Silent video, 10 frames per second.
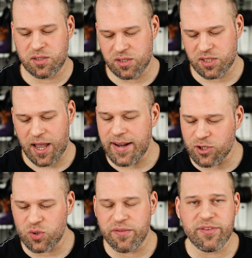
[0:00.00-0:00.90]
The design
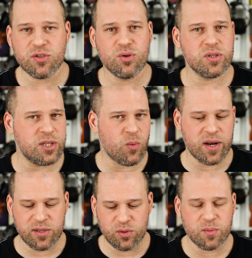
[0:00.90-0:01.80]
actually feels good. In the
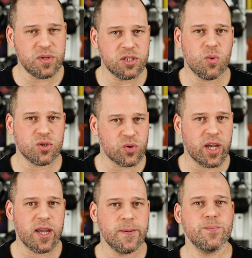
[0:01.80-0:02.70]
one hand, usability was
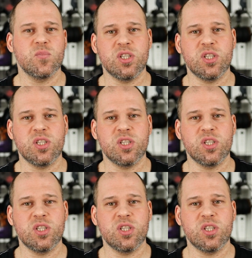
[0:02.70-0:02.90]
okay.